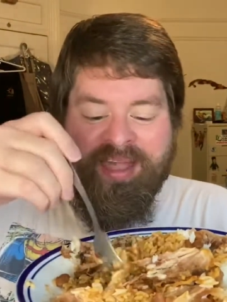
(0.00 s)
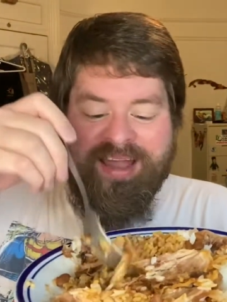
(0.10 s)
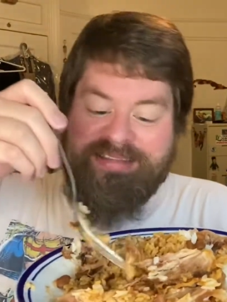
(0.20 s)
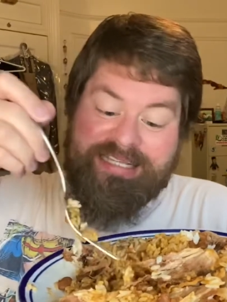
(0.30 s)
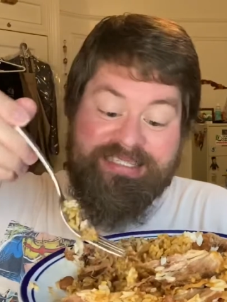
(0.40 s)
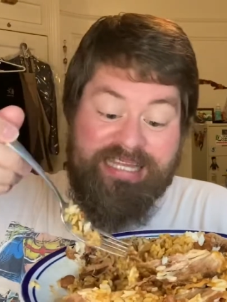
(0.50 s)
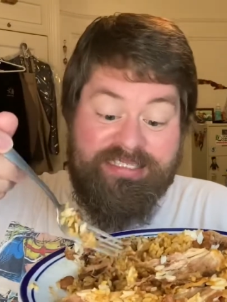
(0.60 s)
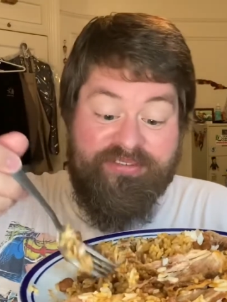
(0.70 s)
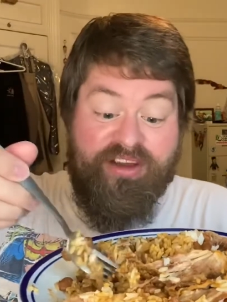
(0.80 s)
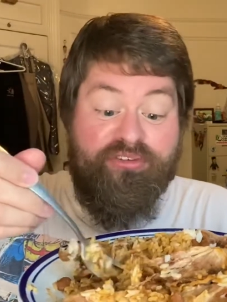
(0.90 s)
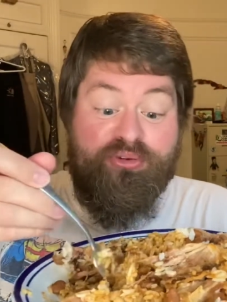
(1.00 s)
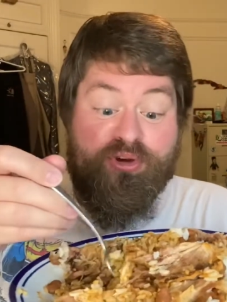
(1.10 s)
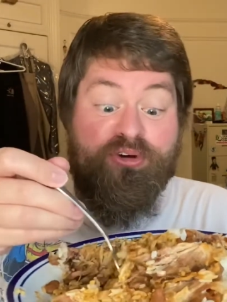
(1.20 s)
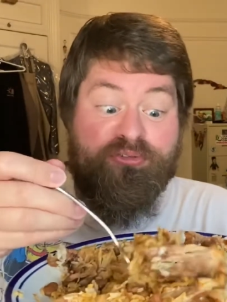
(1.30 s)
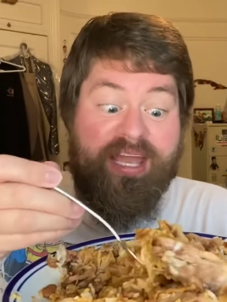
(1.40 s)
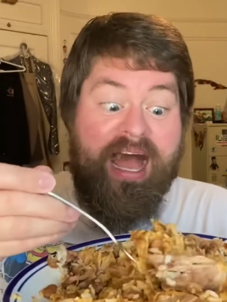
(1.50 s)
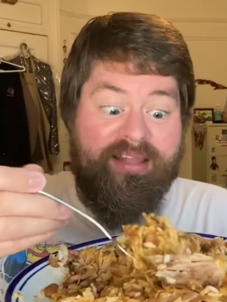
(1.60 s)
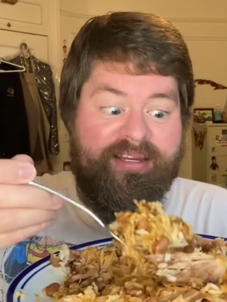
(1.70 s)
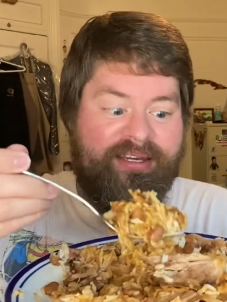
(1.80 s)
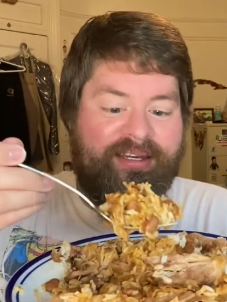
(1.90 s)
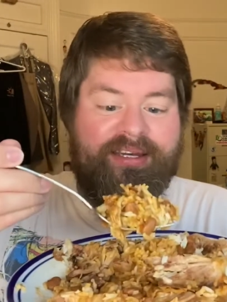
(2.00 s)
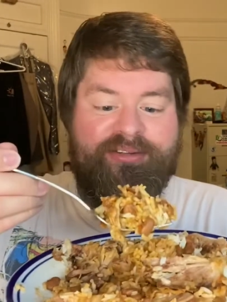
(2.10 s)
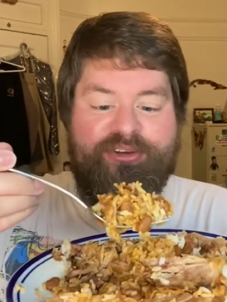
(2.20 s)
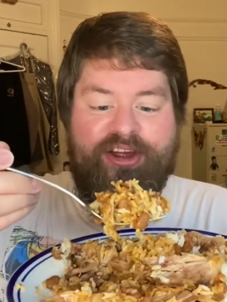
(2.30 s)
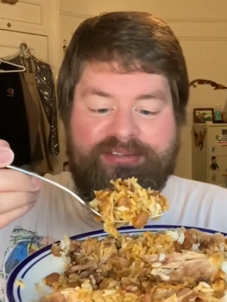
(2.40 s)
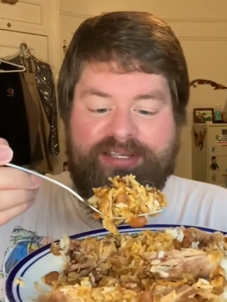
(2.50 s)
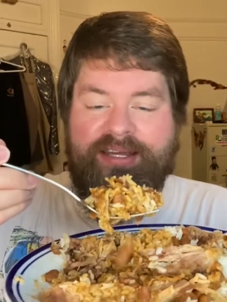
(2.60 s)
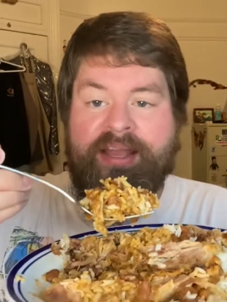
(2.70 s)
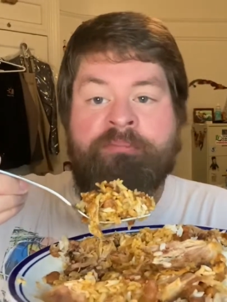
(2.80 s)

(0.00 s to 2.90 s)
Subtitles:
That's a very real reality in New York City.